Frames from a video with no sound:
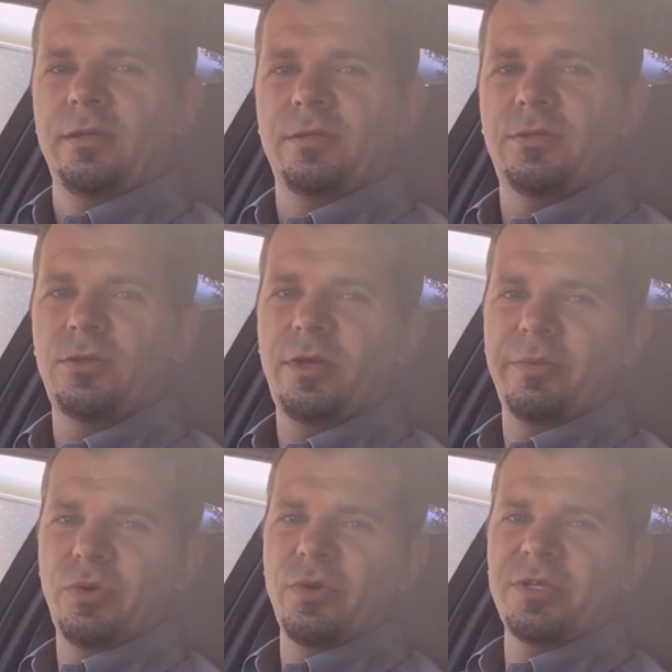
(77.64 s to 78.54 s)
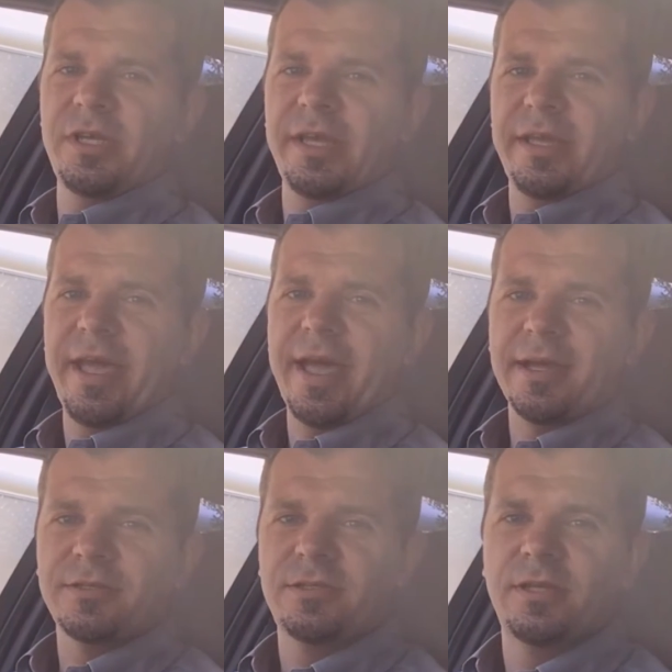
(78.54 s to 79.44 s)
So I'm going to get
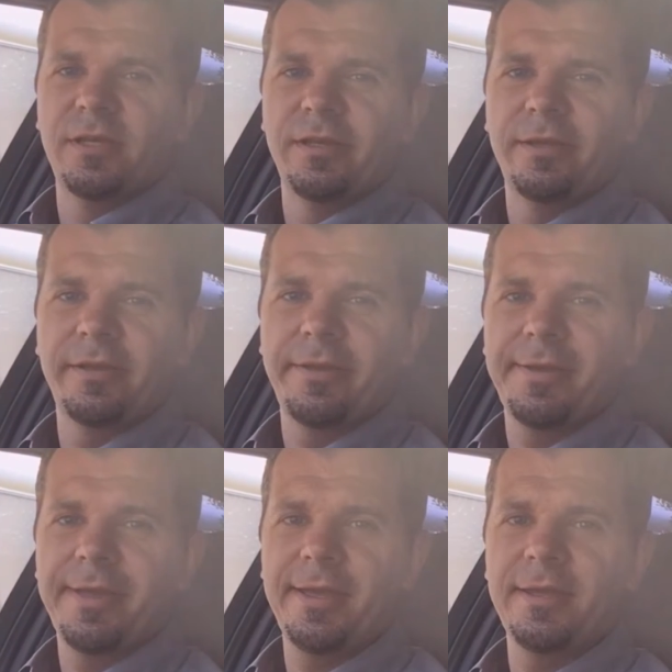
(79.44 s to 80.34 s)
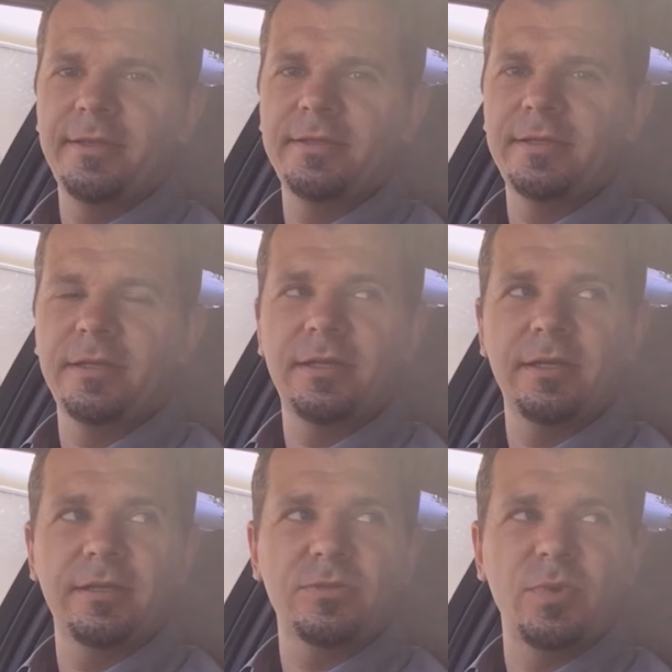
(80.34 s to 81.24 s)
gas, and
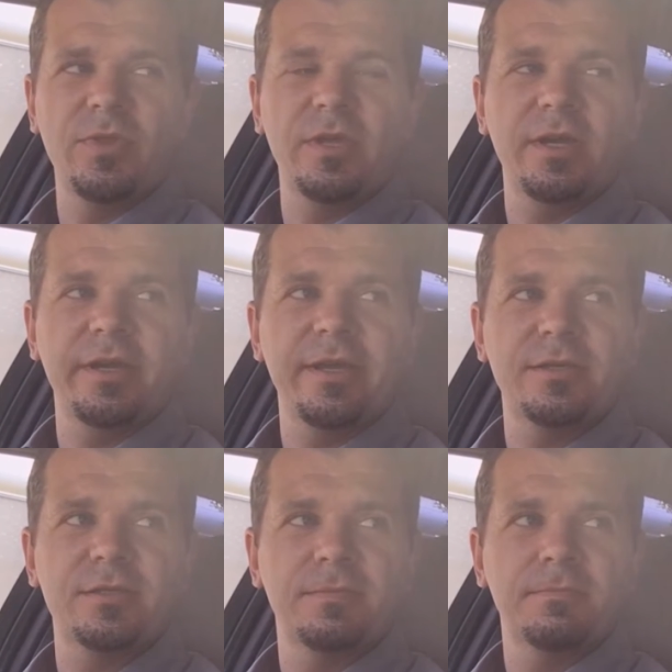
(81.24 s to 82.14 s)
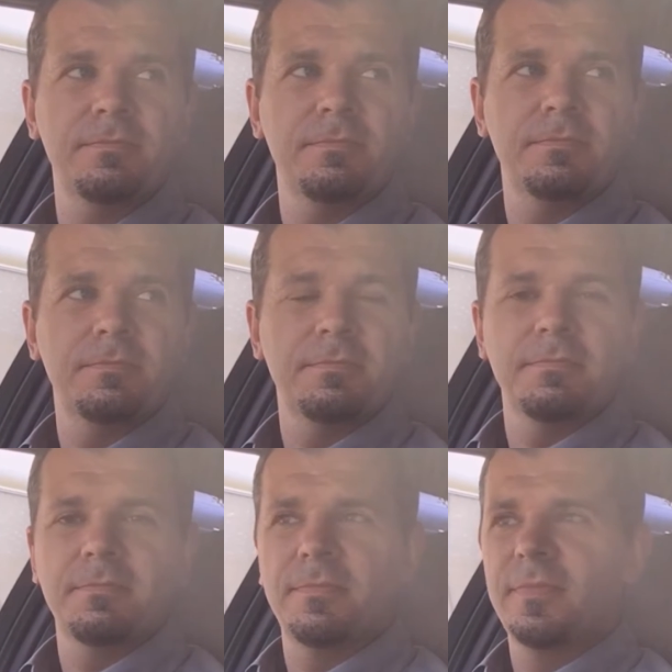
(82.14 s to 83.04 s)
that's one thing I guess
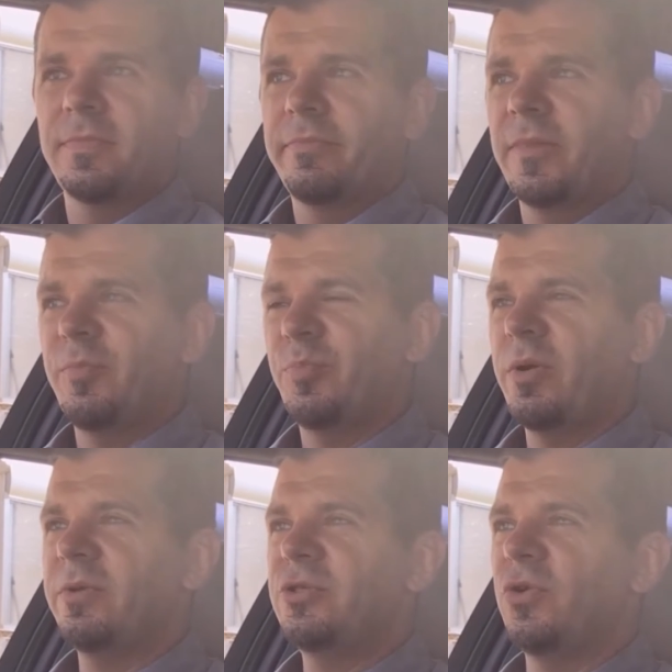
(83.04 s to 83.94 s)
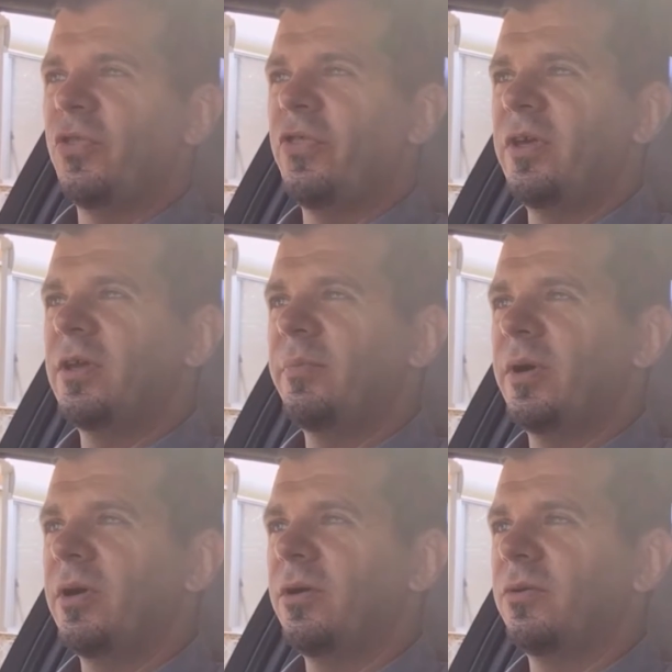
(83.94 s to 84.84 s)
you probably don't think
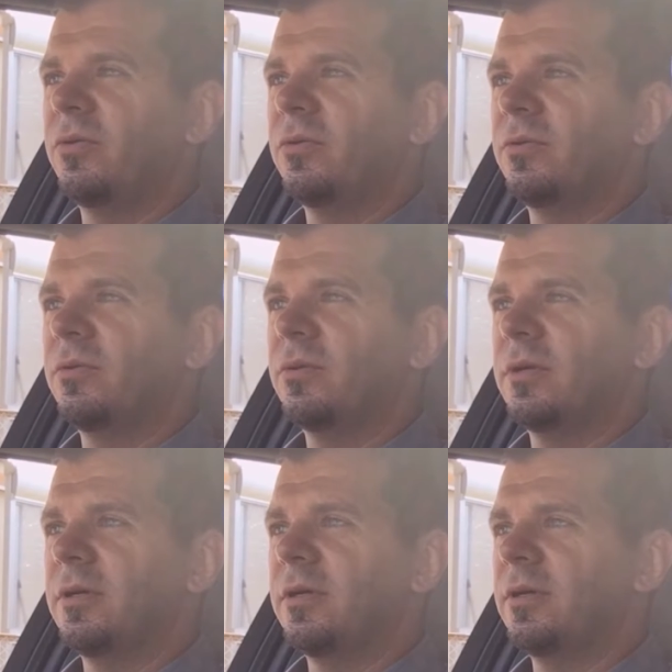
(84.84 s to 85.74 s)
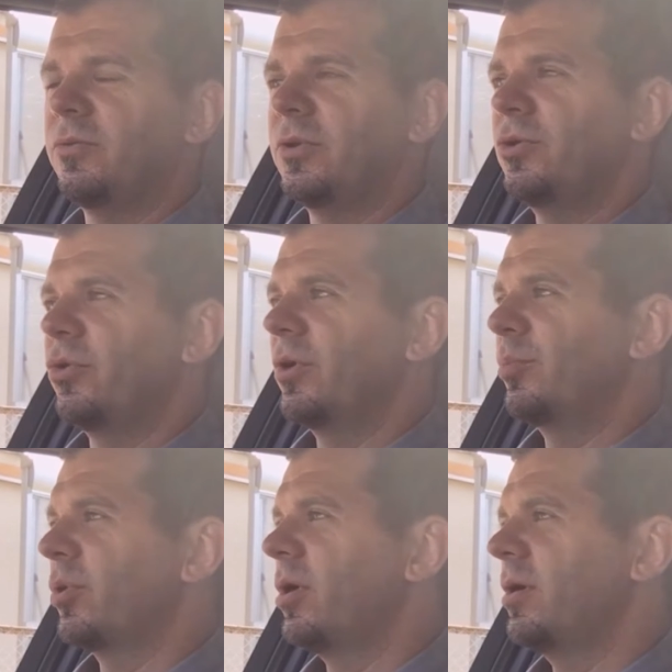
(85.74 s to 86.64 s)
about when you're going
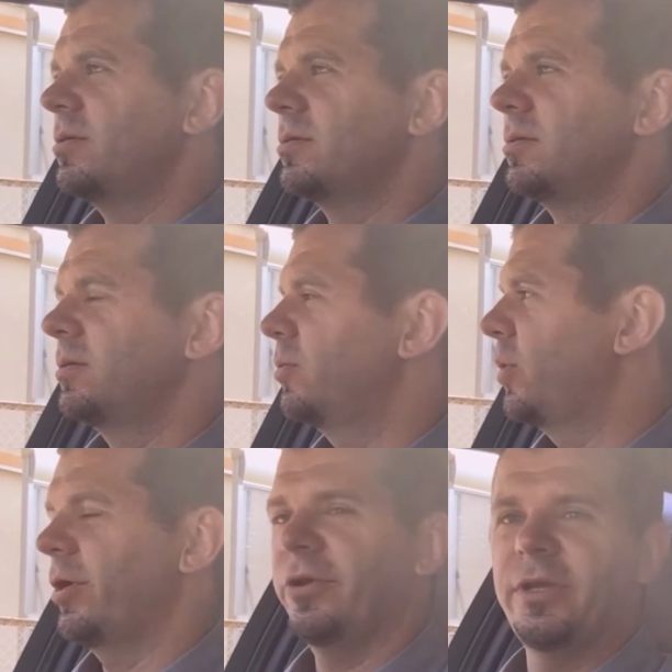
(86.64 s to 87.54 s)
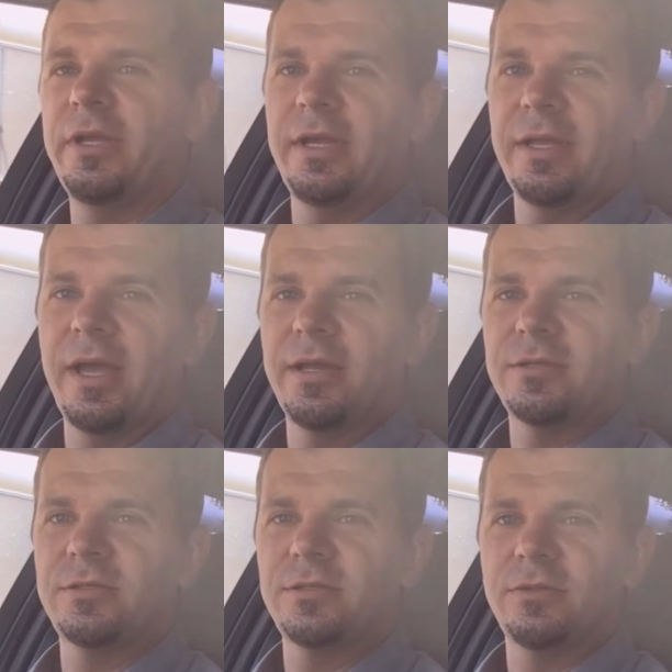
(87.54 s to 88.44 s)
abroad, where you're going to get
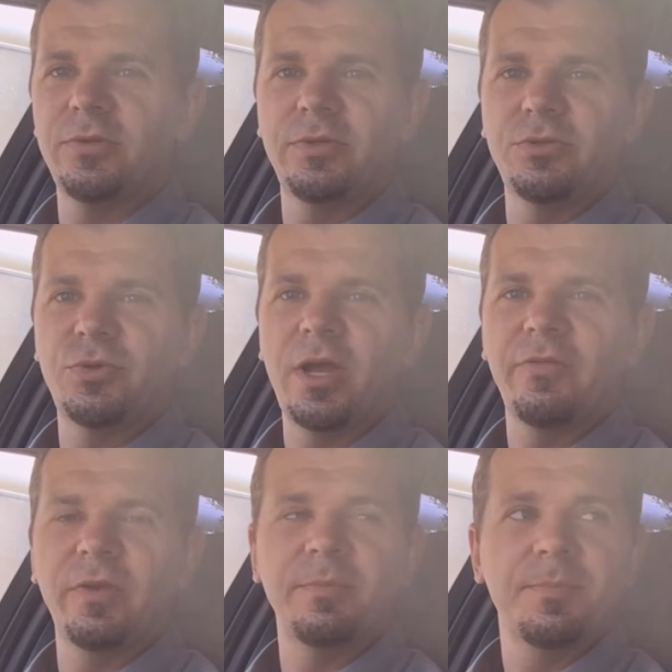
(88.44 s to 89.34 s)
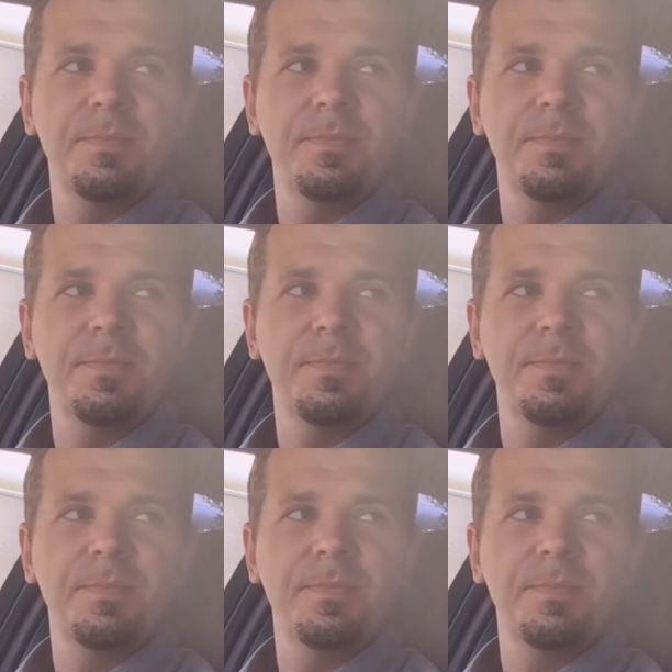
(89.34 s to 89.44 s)
gas when you're driving.